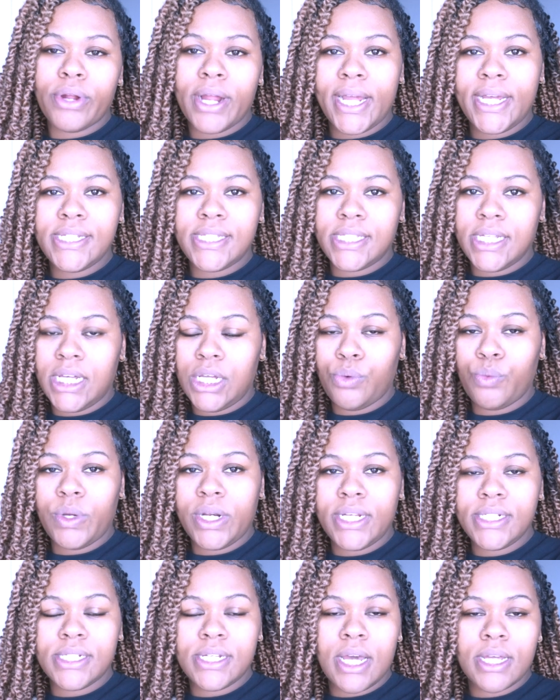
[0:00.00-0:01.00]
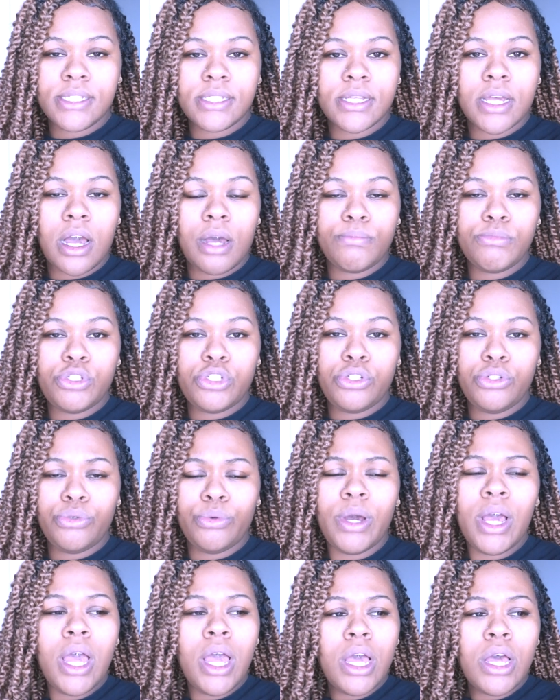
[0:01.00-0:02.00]
crazy when it does come
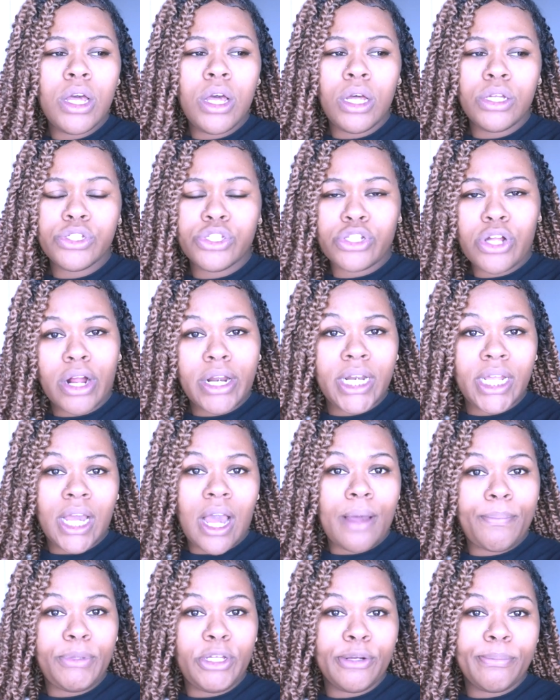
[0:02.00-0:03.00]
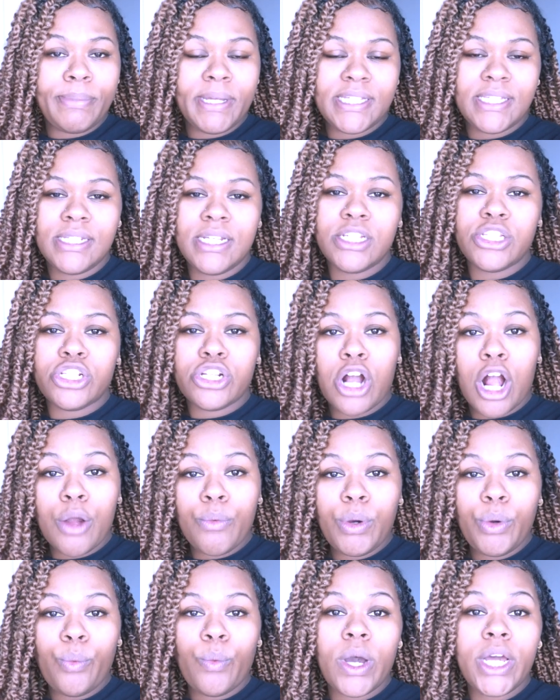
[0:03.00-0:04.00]
to starting up your business.
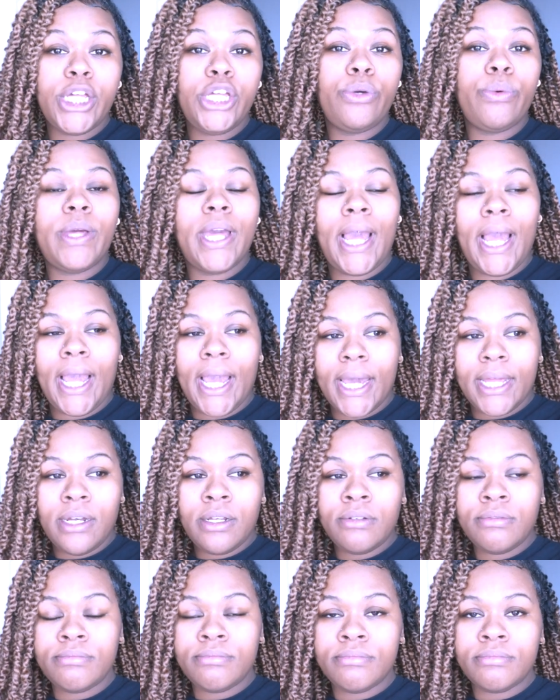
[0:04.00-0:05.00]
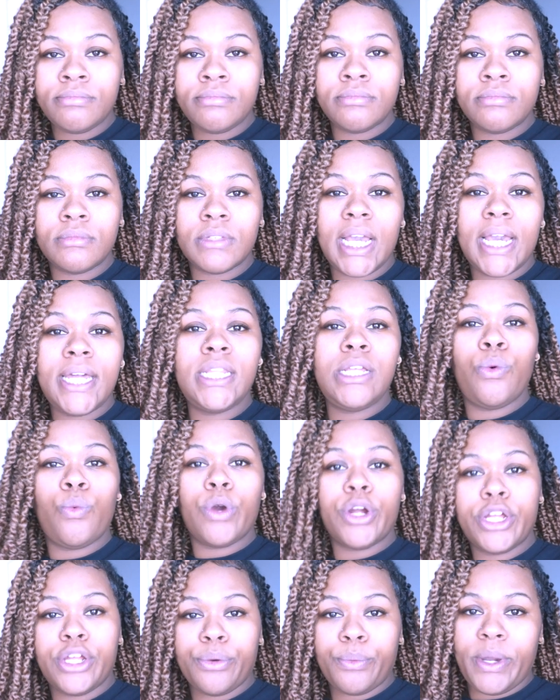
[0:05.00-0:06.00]
Start with what you can and then
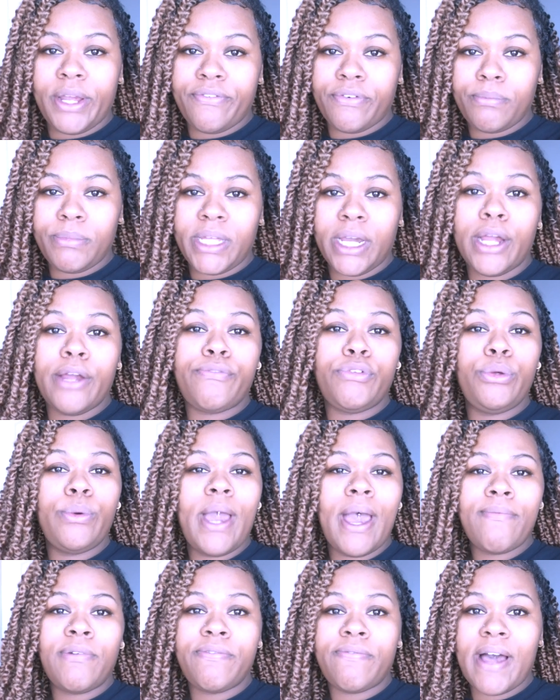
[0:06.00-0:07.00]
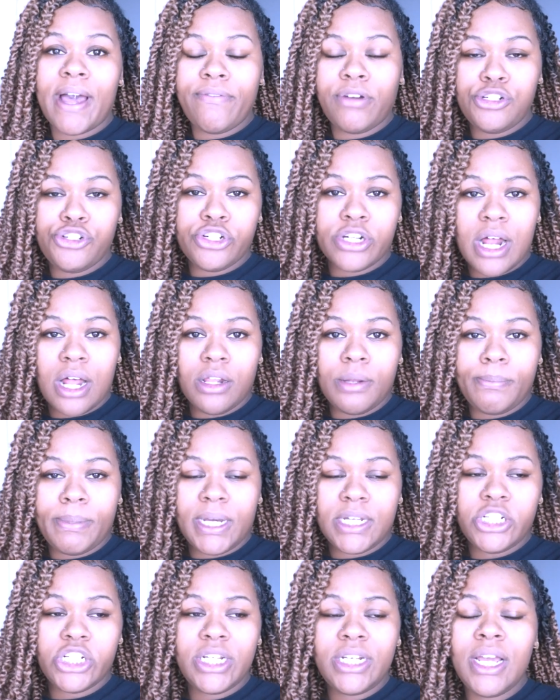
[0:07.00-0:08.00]
work your way from there. If you have a $500
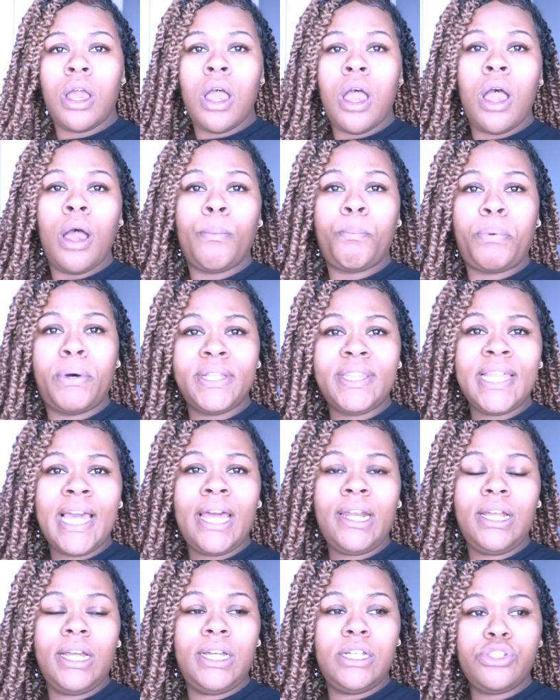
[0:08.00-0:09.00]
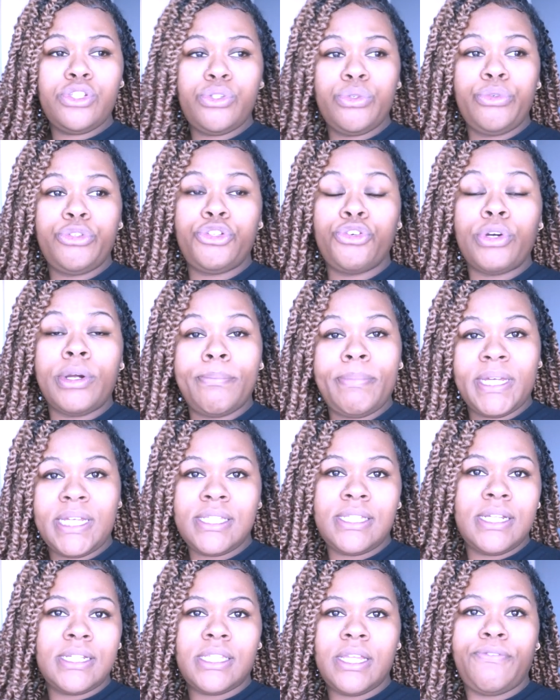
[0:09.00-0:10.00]
budget, put that into your
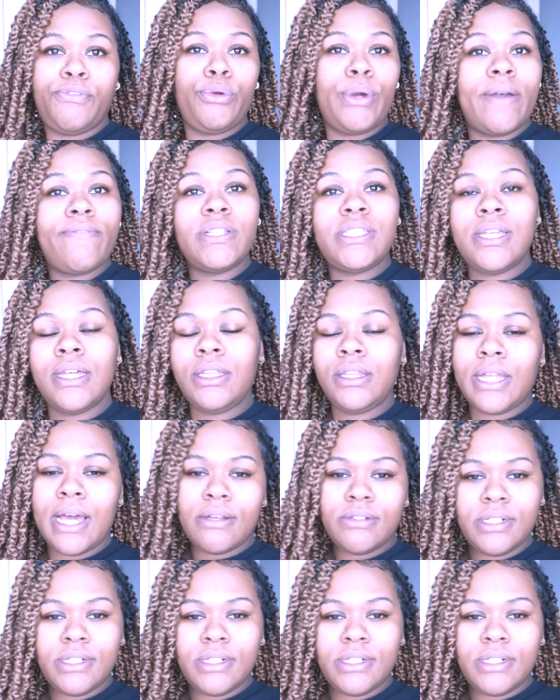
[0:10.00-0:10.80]
business. If you have a $10,000